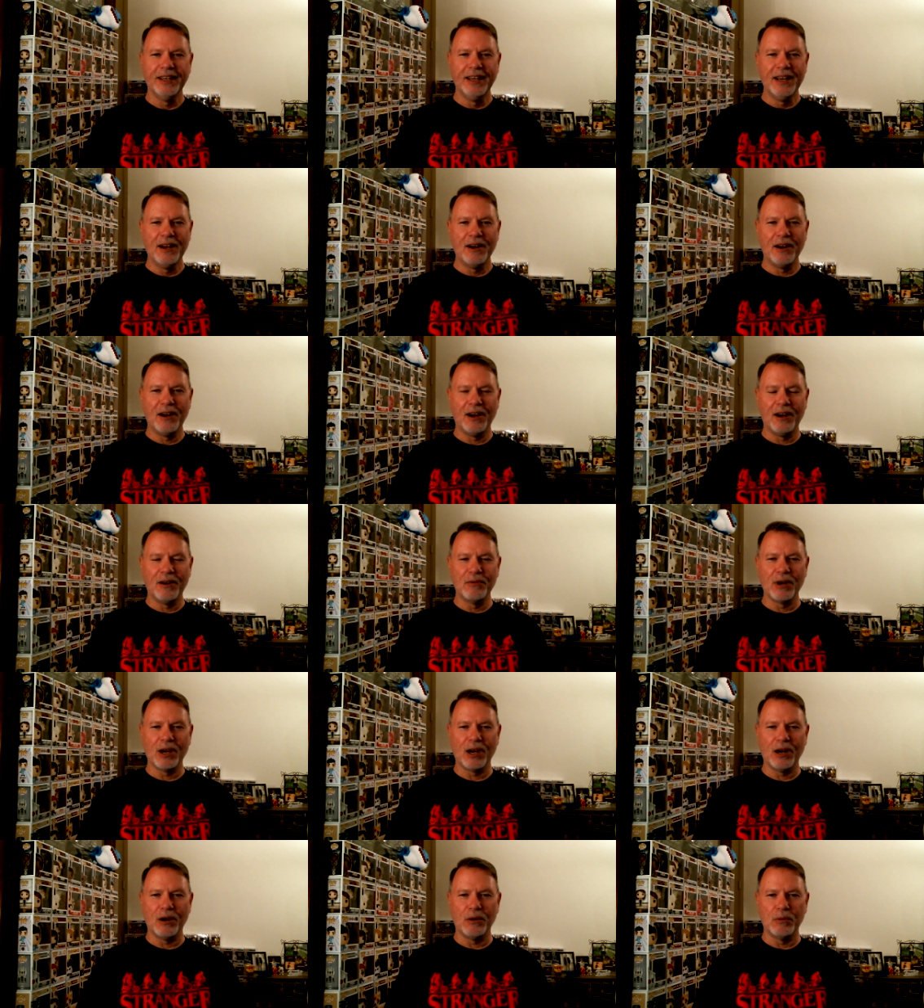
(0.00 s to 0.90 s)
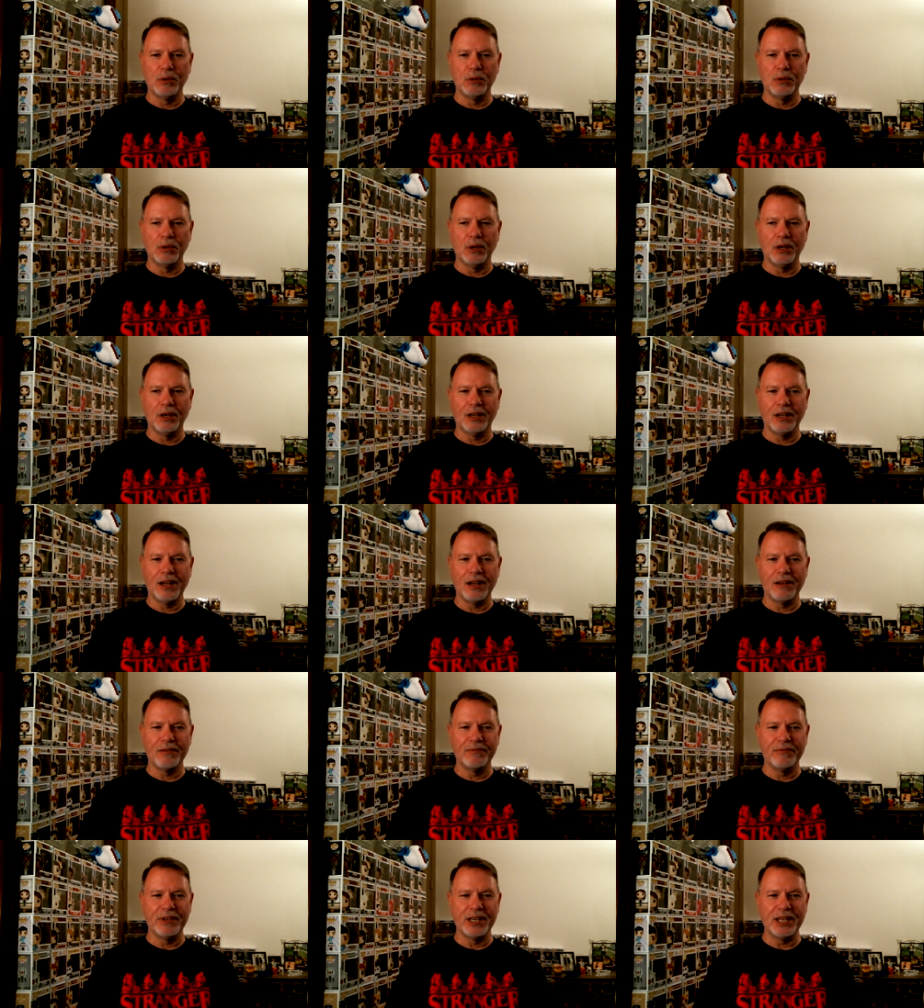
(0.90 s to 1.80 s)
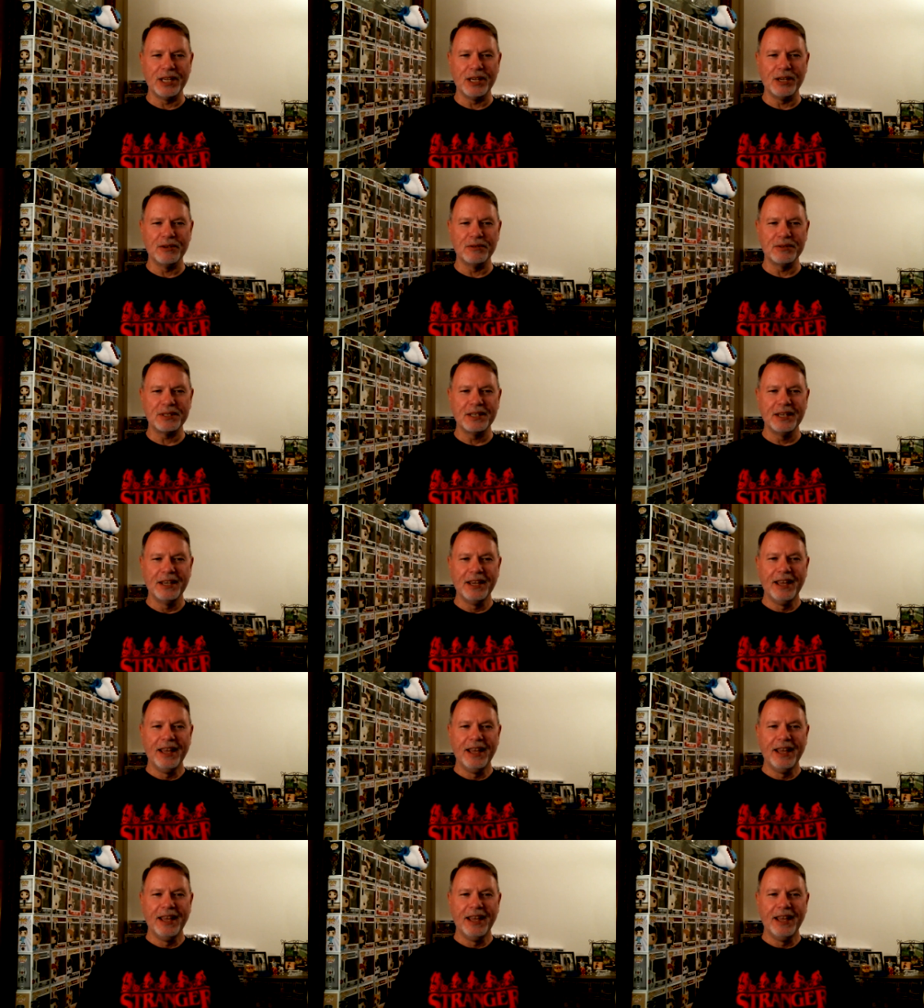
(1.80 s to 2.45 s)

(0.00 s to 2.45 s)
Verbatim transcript: Uh, where I will uh, have videos.